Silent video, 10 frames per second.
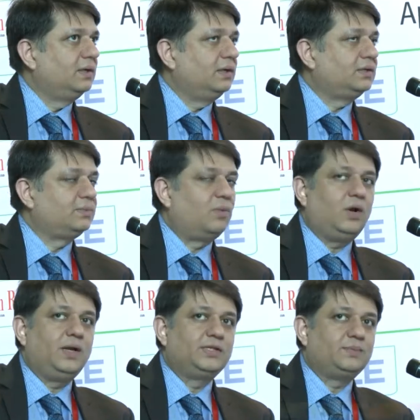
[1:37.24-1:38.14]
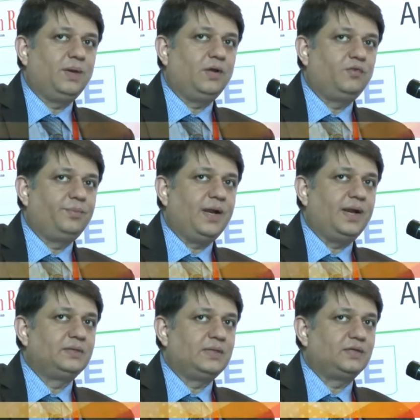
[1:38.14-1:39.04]
small display of
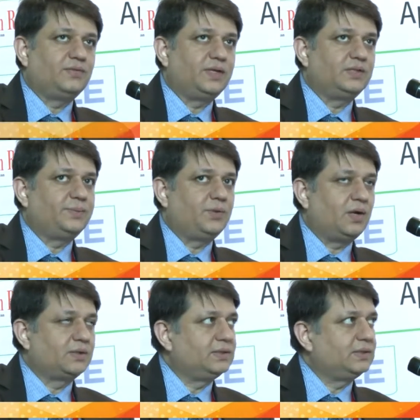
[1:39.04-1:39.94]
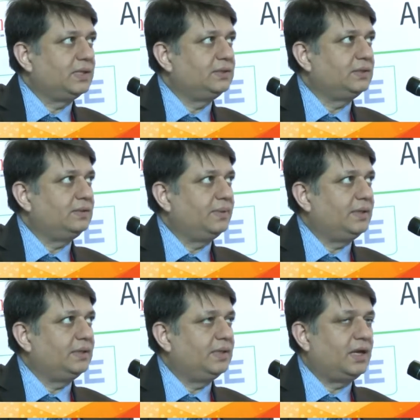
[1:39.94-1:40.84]
brands as far as the products is concerned,
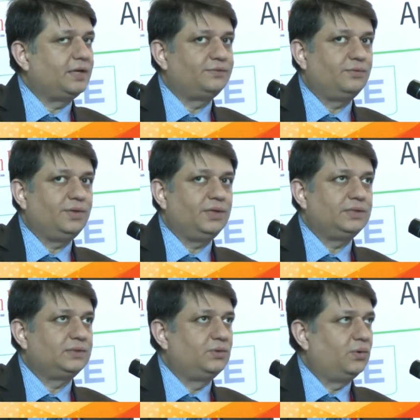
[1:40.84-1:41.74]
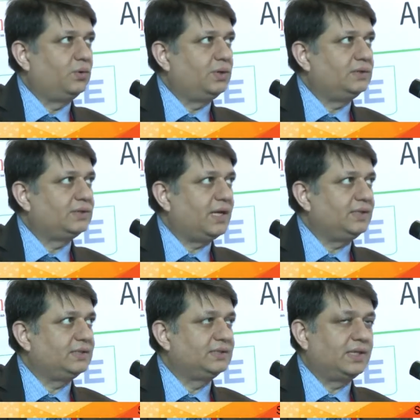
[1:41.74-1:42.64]
but in the last 4 years it's grown in
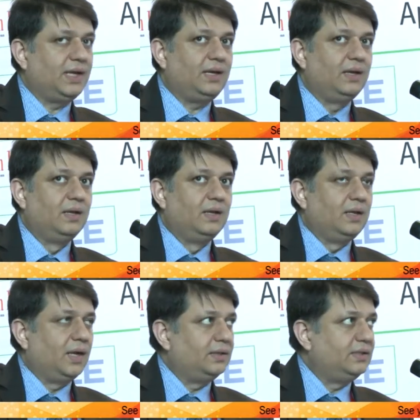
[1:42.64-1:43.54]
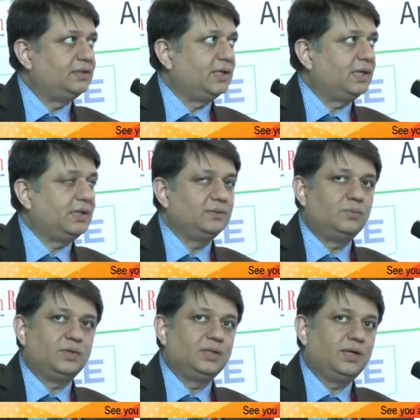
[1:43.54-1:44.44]
size and scale, and this year I think
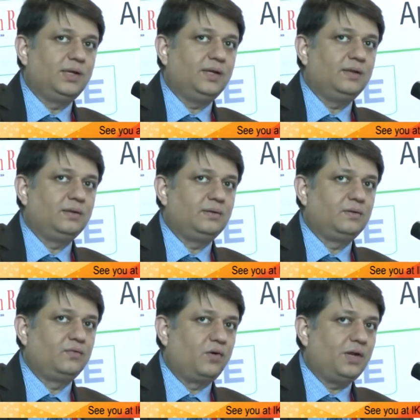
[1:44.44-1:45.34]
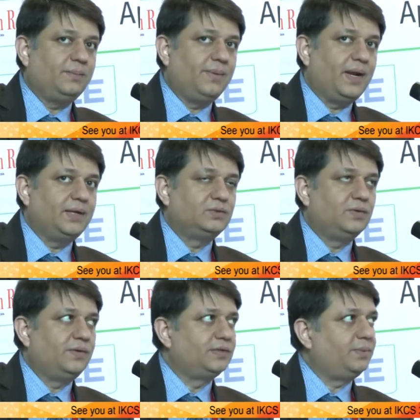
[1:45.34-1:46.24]
more than 30 to 40 brands who
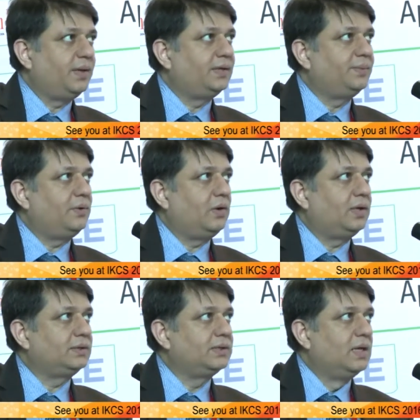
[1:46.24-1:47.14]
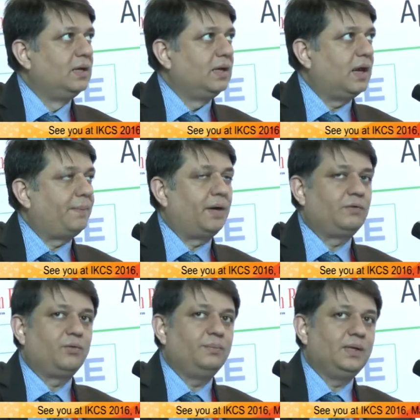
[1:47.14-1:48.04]
have displayed their products,
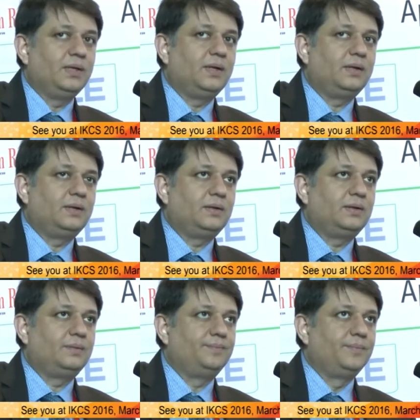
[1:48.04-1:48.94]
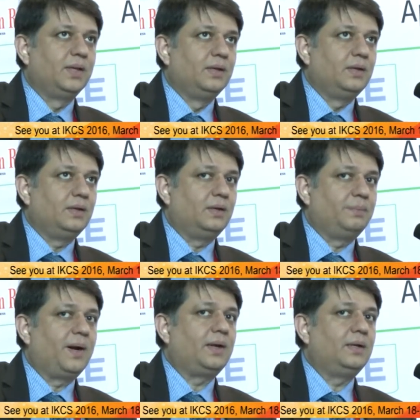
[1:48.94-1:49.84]
apart from being a
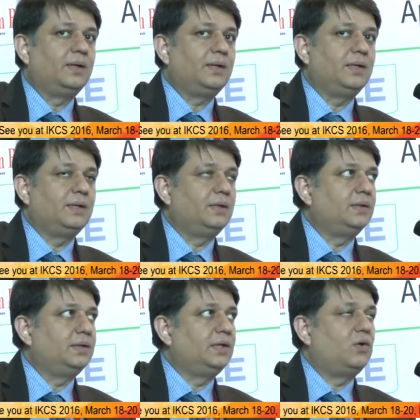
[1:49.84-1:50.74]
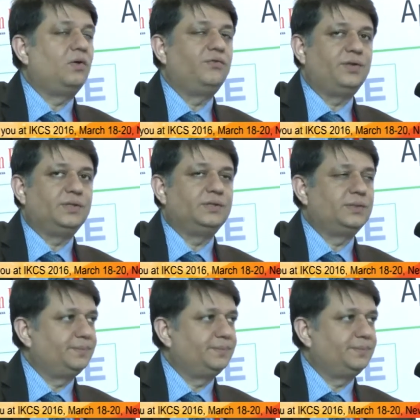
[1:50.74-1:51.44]
partner in the conference.